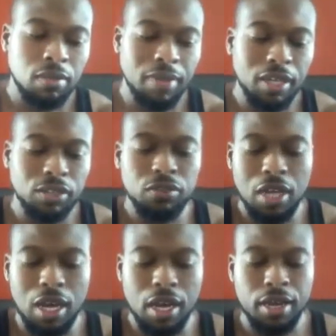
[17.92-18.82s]
back
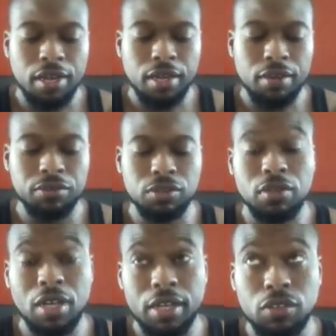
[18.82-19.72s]
July. It was
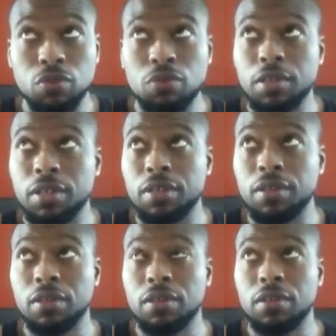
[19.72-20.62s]
July
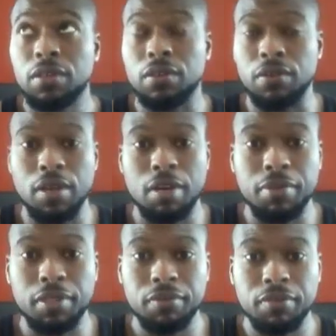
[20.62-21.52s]
twenty-third, I
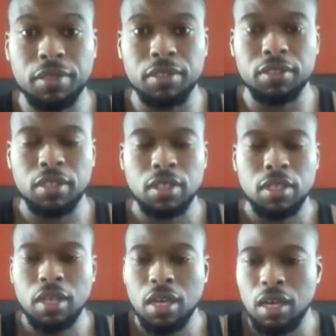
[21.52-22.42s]
believe it was.
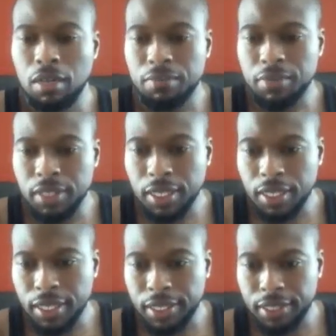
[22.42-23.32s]
Um,
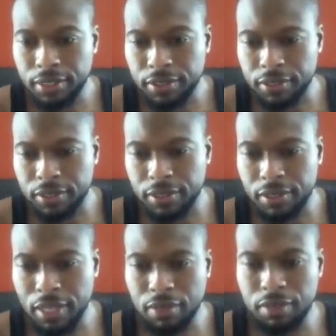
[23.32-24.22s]
today is
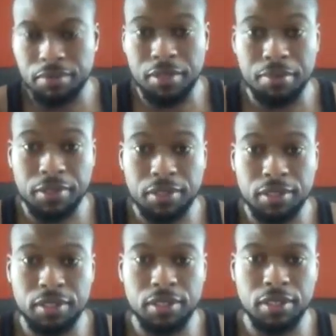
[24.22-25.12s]
now September the
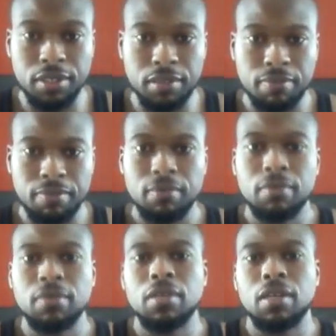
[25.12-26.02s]
sixteenth.
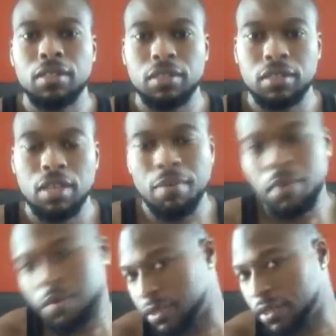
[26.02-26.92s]
I just got my
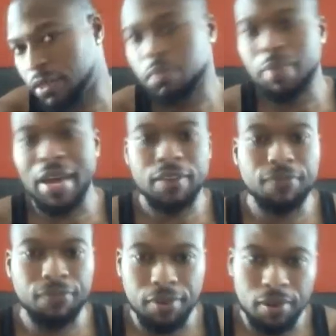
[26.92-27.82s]
results back
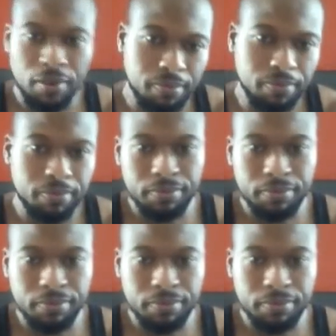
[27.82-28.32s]
from,